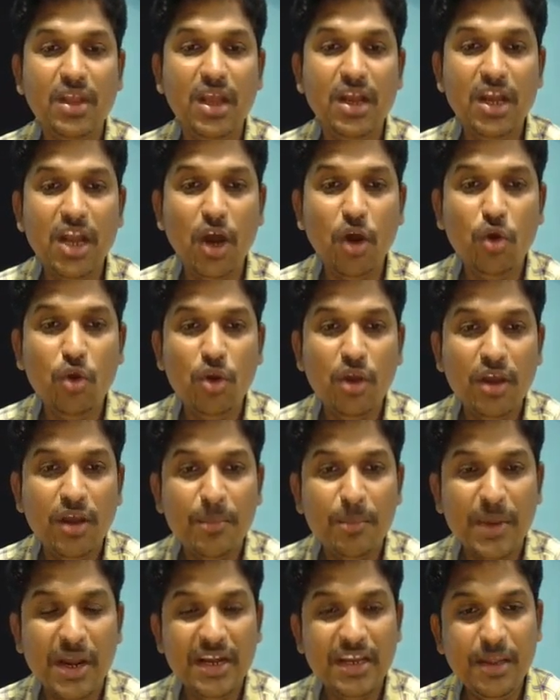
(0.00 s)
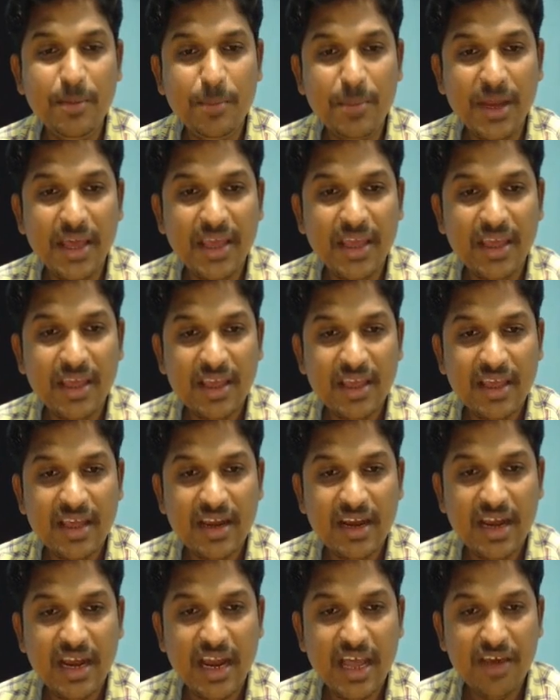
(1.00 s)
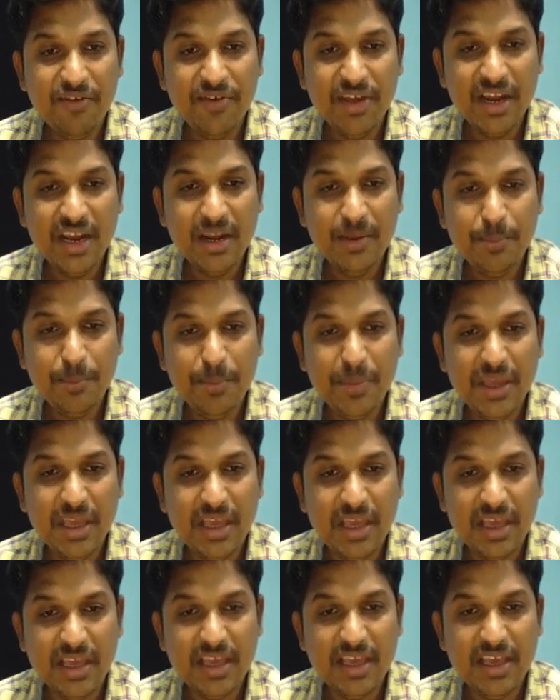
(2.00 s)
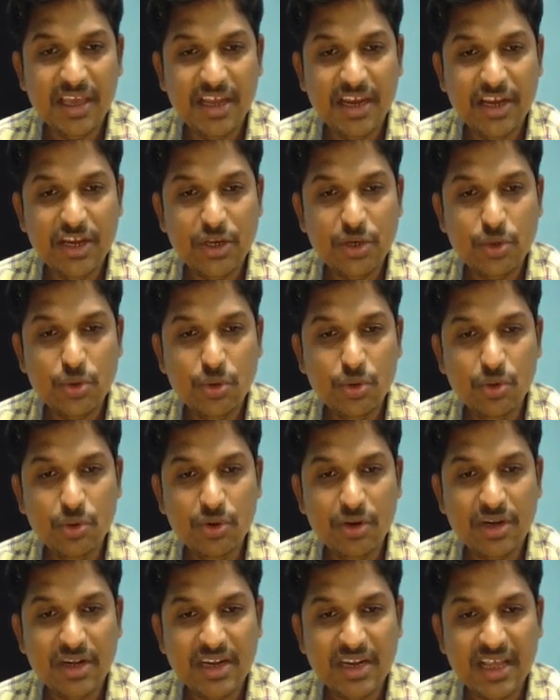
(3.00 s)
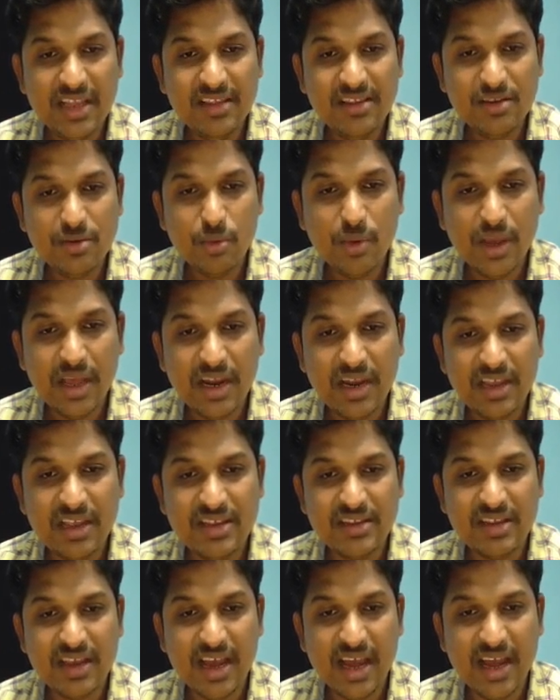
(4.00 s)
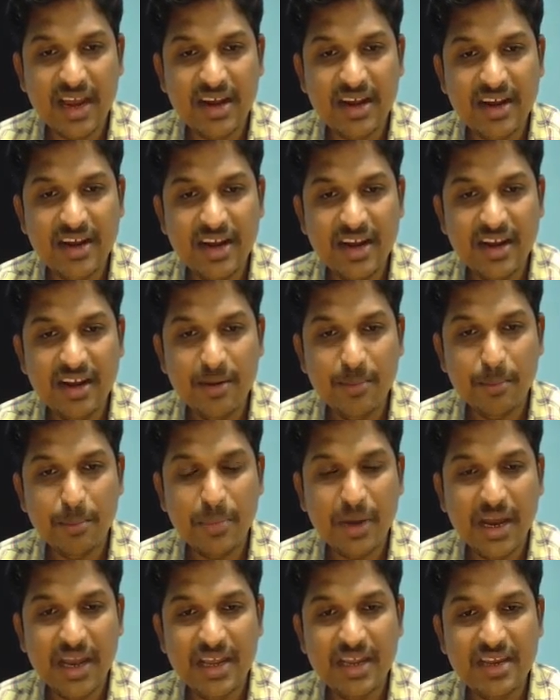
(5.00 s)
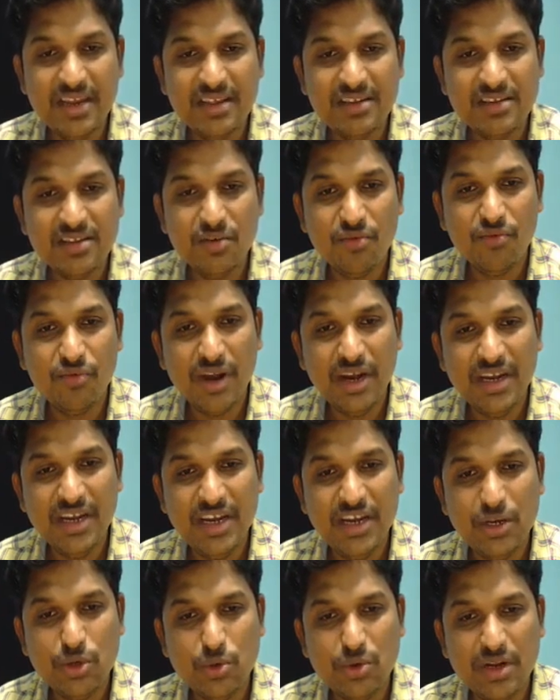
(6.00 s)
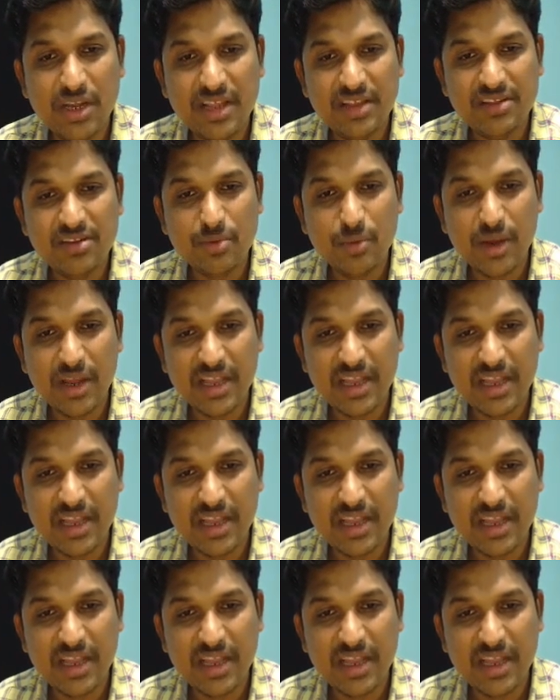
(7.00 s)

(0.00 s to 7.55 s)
Now multiply 11p into 10 square is 100 minus 1 into 10 square,